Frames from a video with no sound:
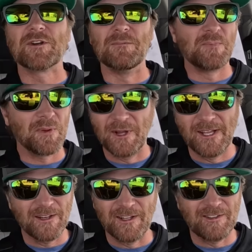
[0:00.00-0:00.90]

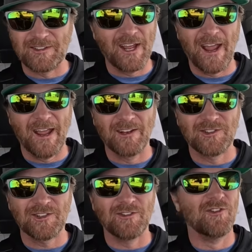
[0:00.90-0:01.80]
completely
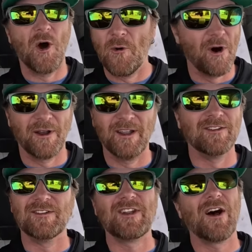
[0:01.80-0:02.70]
staged, no one
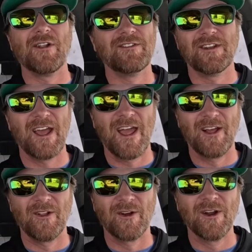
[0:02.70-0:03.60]
is a talented
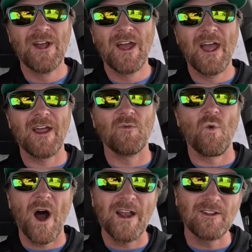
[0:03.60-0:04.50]
angler, and
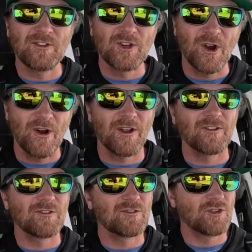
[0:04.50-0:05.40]
why does
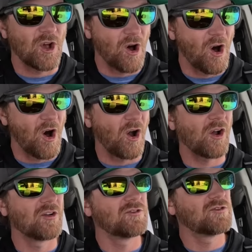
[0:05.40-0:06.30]
Curtis talk
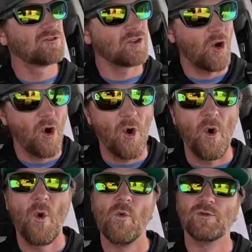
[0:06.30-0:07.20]

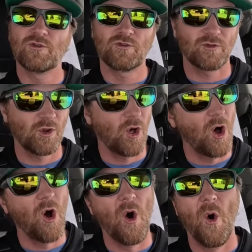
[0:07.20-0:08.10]
so
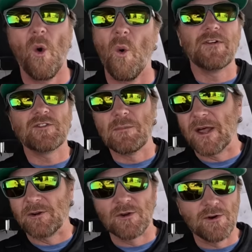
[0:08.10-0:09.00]
slow? If it's a
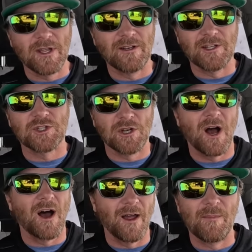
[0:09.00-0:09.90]
medical condition,
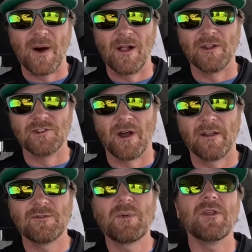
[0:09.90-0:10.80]
I
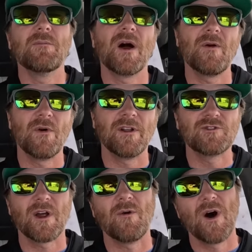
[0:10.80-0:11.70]
apologize, but you might want
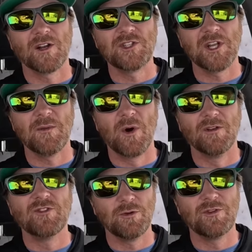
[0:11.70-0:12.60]
to try watching him
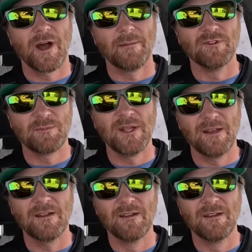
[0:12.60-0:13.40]
on 2x speed.